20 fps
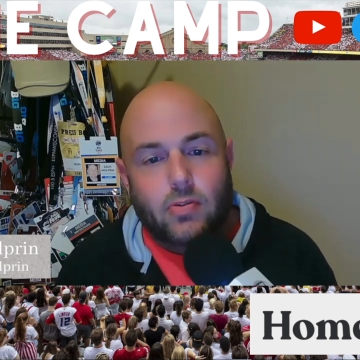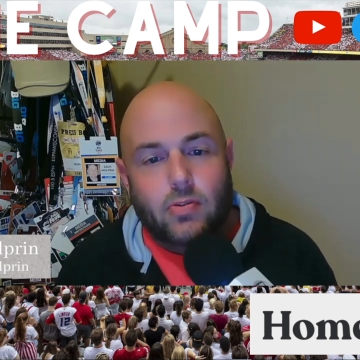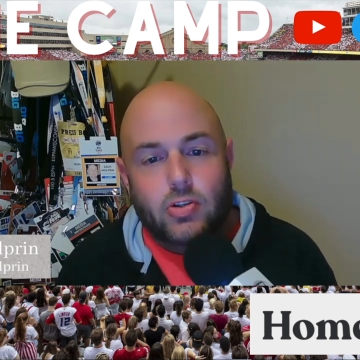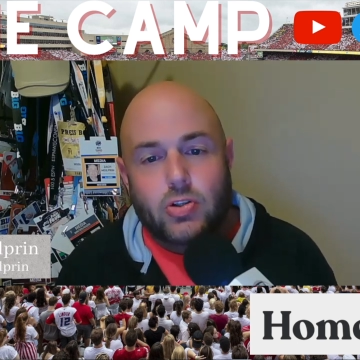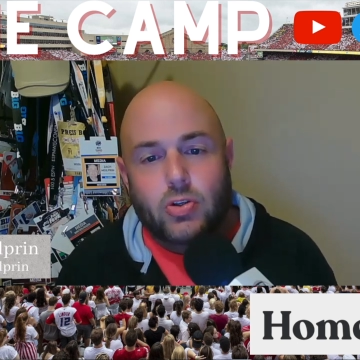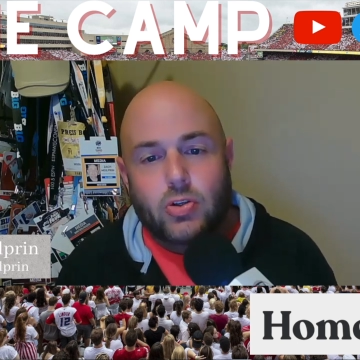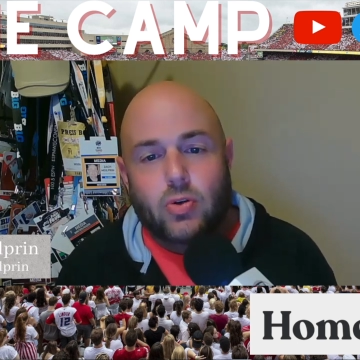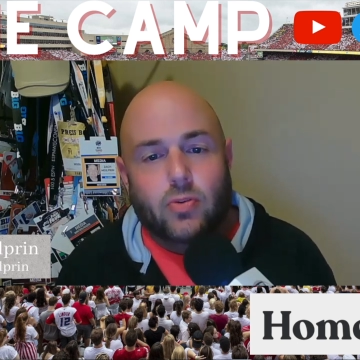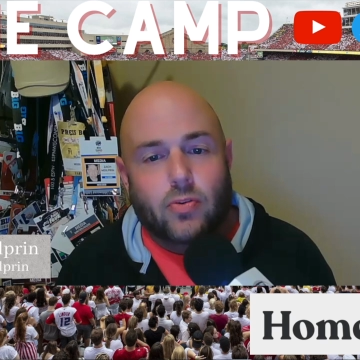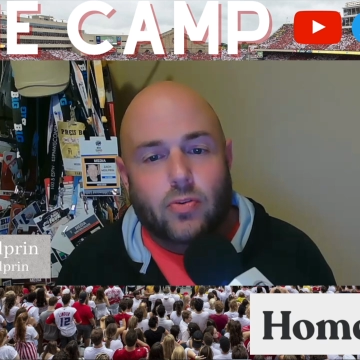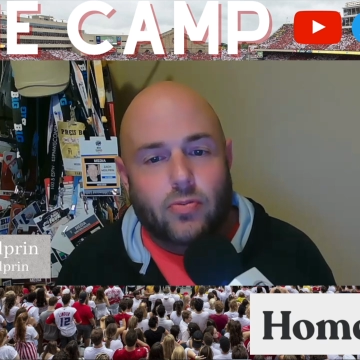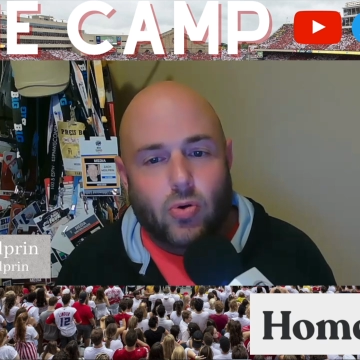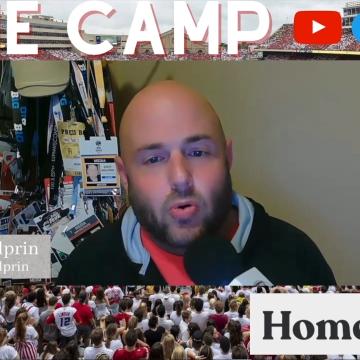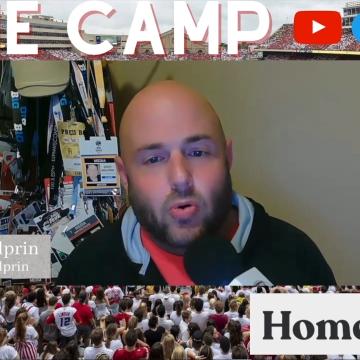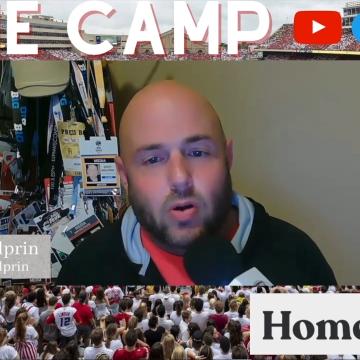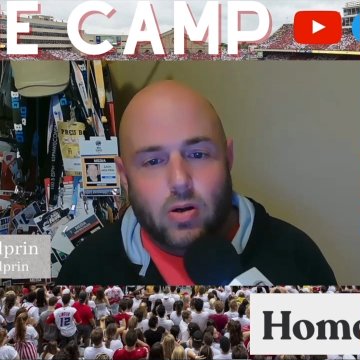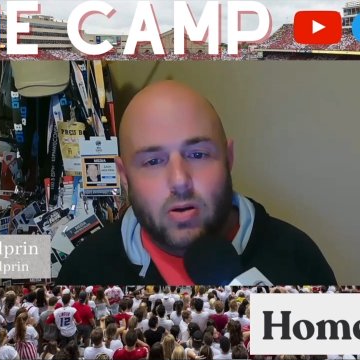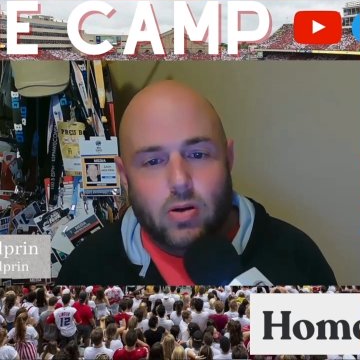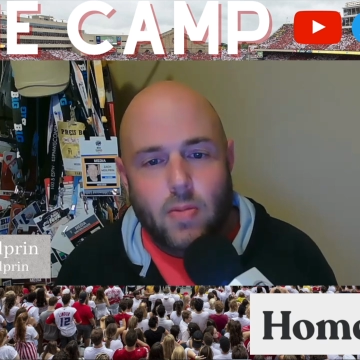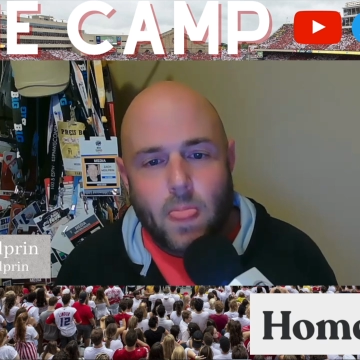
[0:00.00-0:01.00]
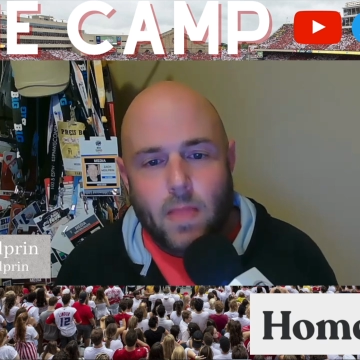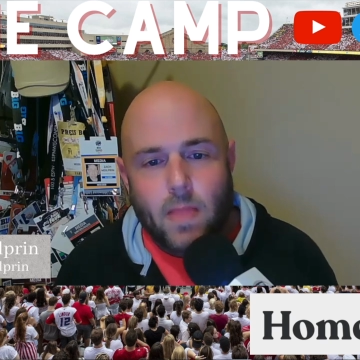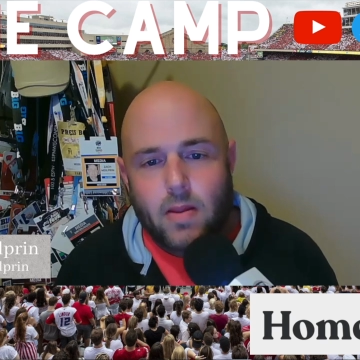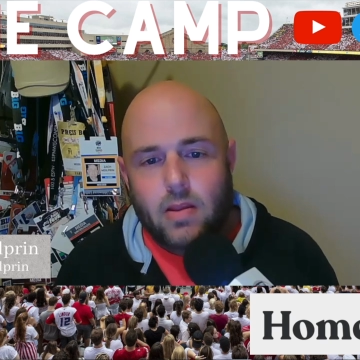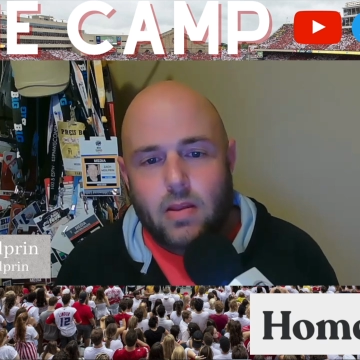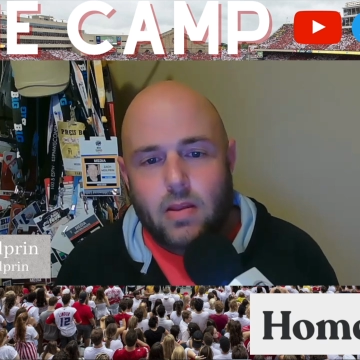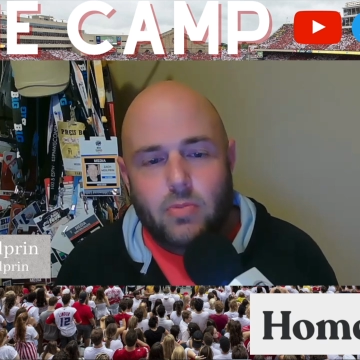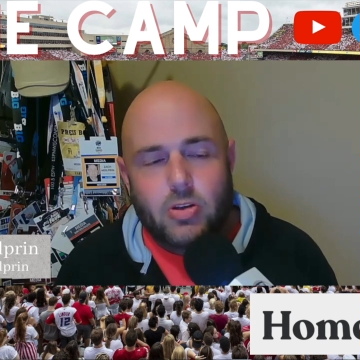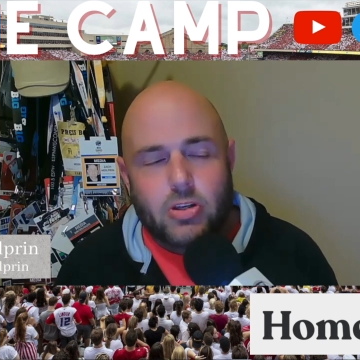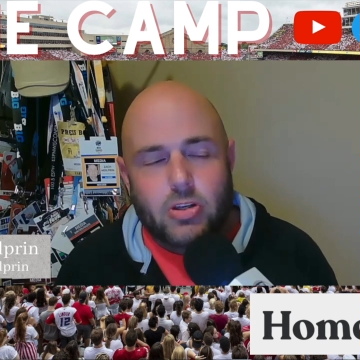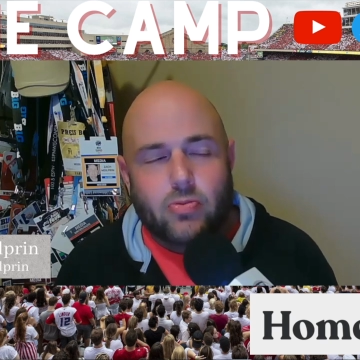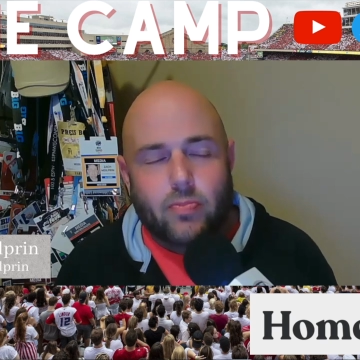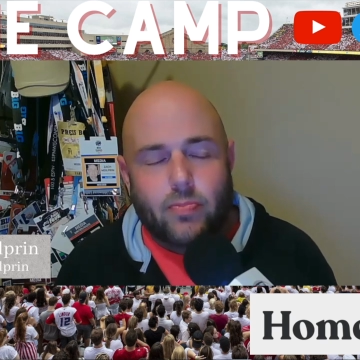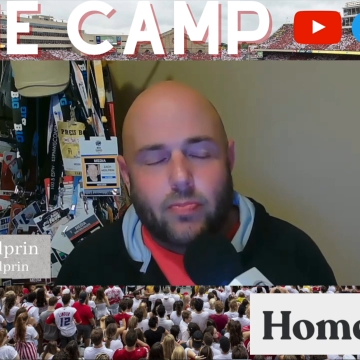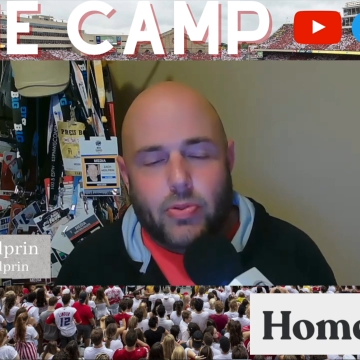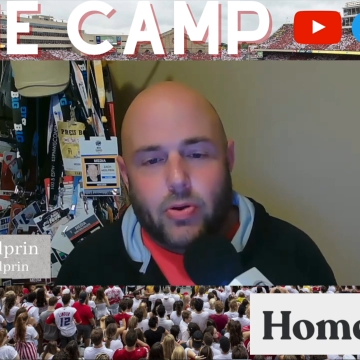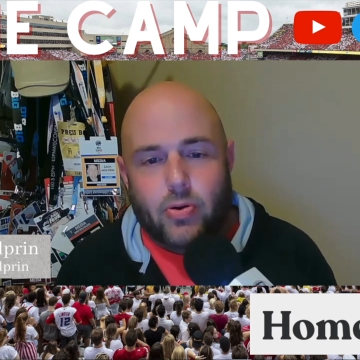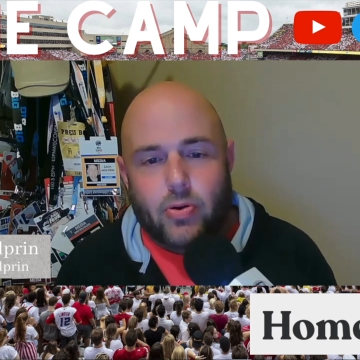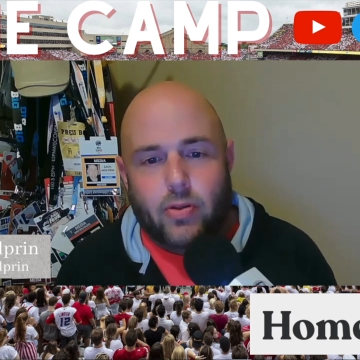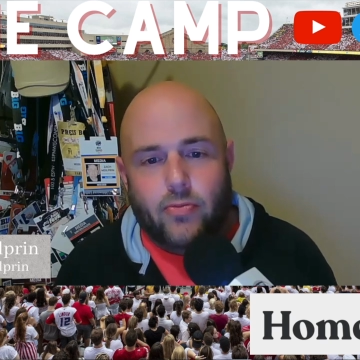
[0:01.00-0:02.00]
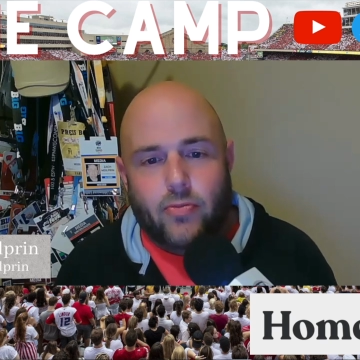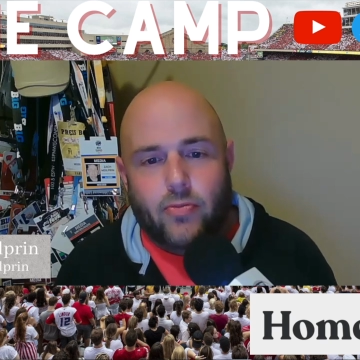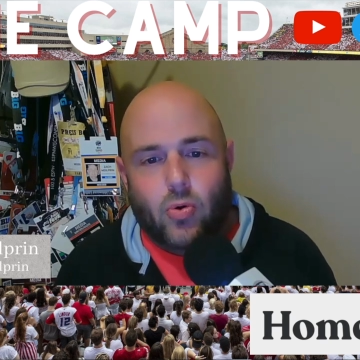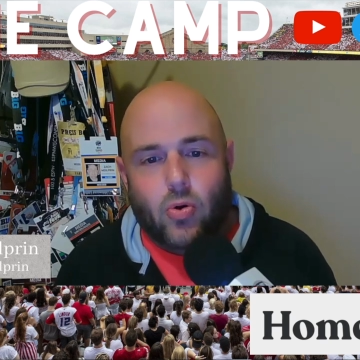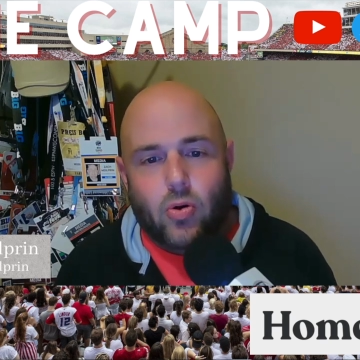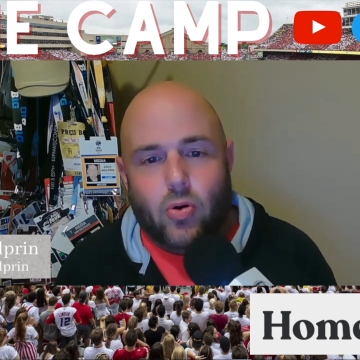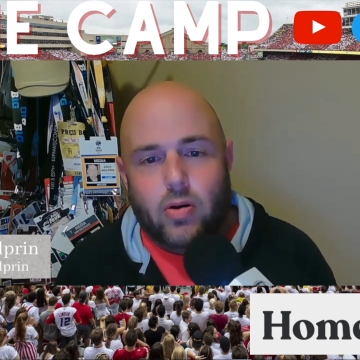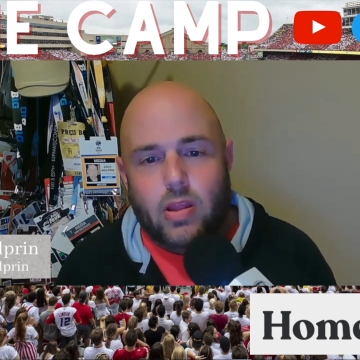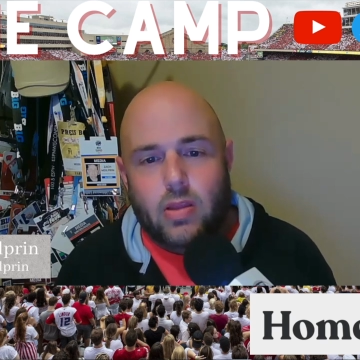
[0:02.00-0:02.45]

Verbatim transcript: two for four missed from 34,